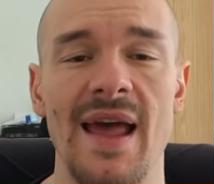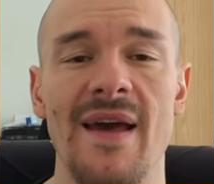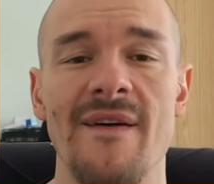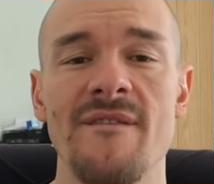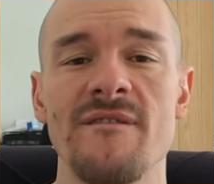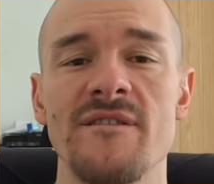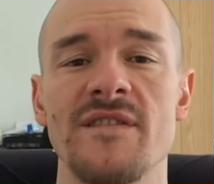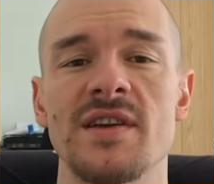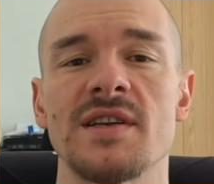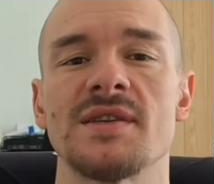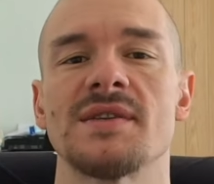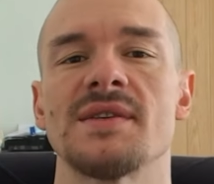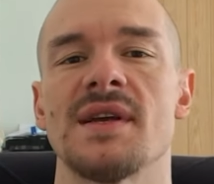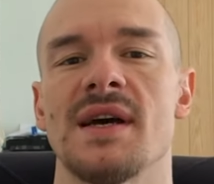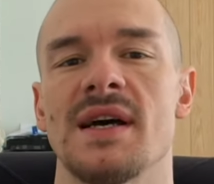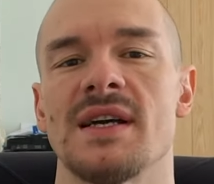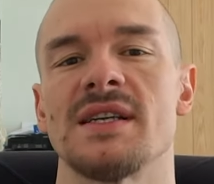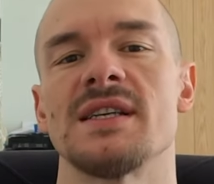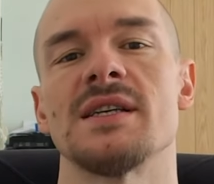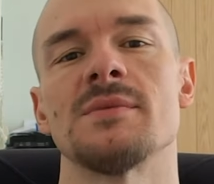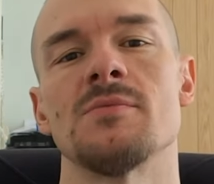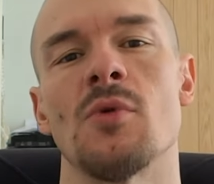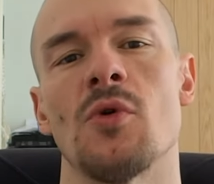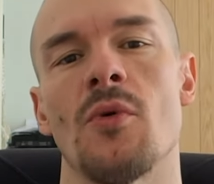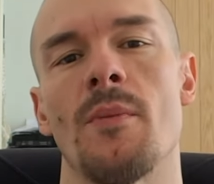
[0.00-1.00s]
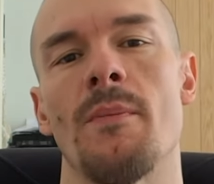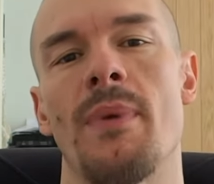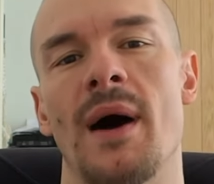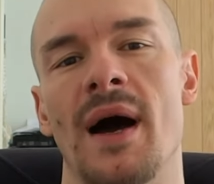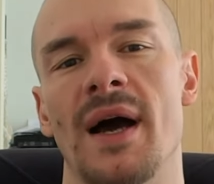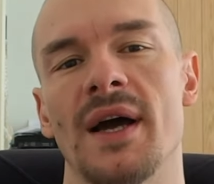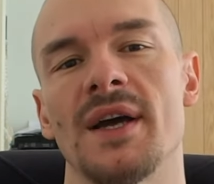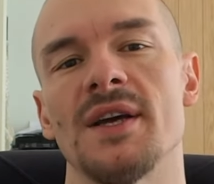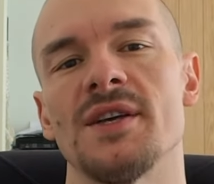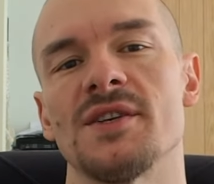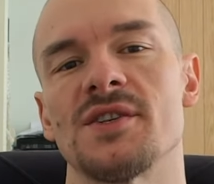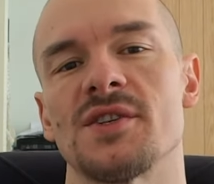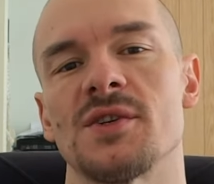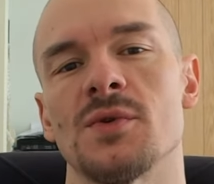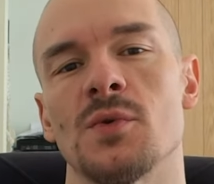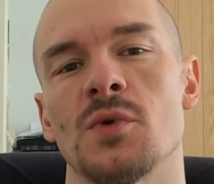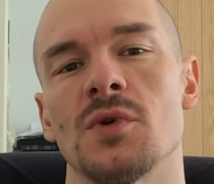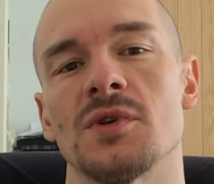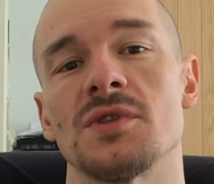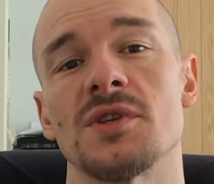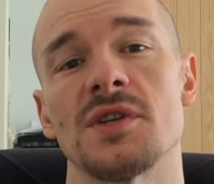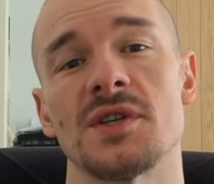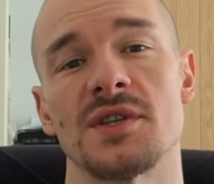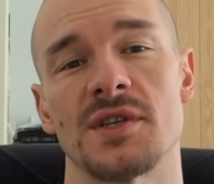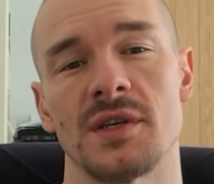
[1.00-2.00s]
emphasizes more bias
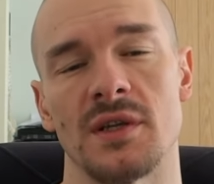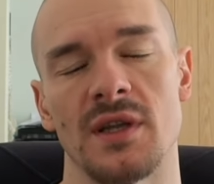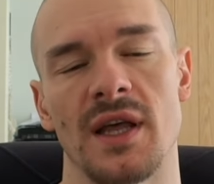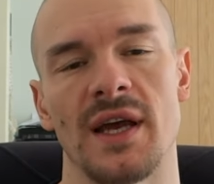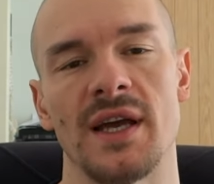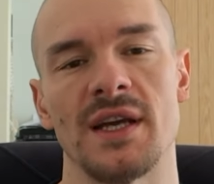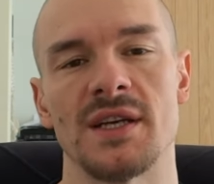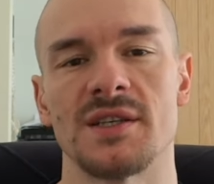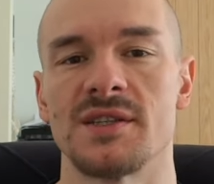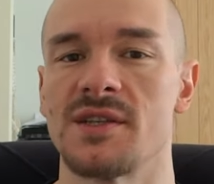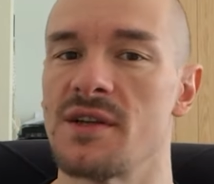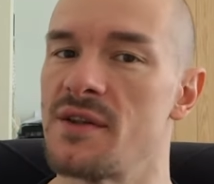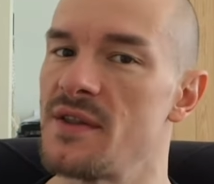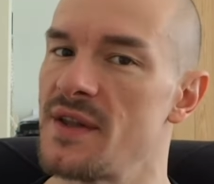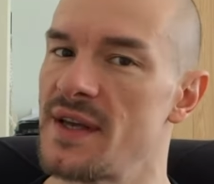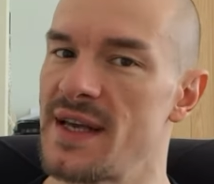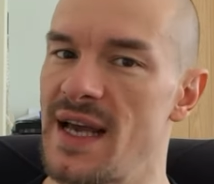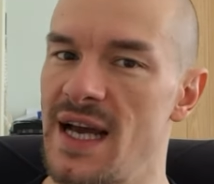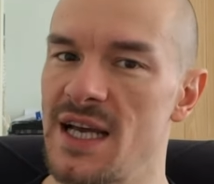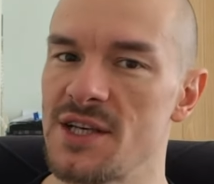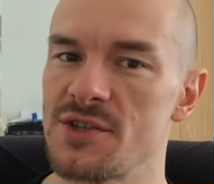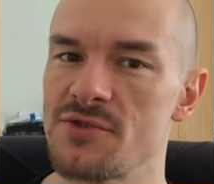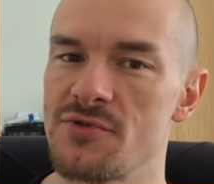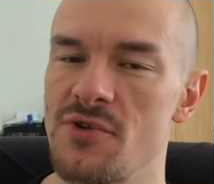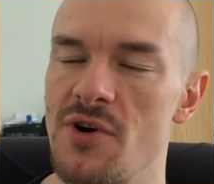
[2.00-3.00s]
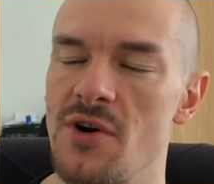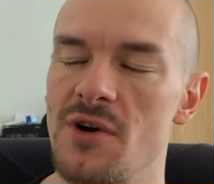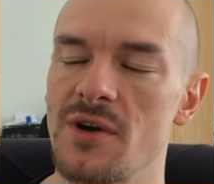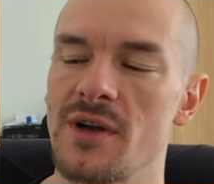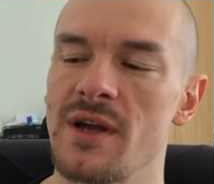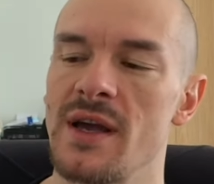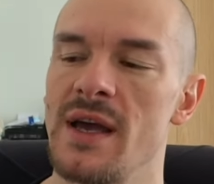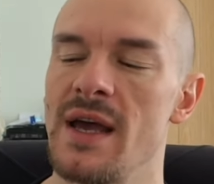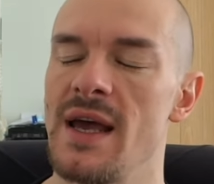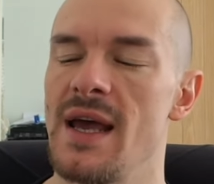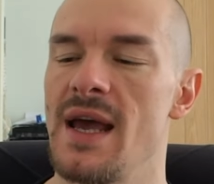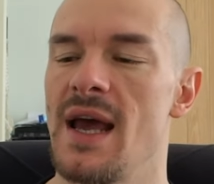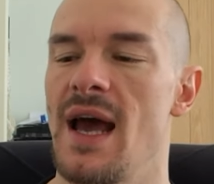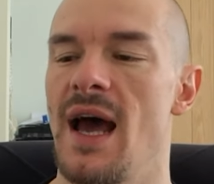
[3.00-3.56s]
towards the soleus than the gastroc,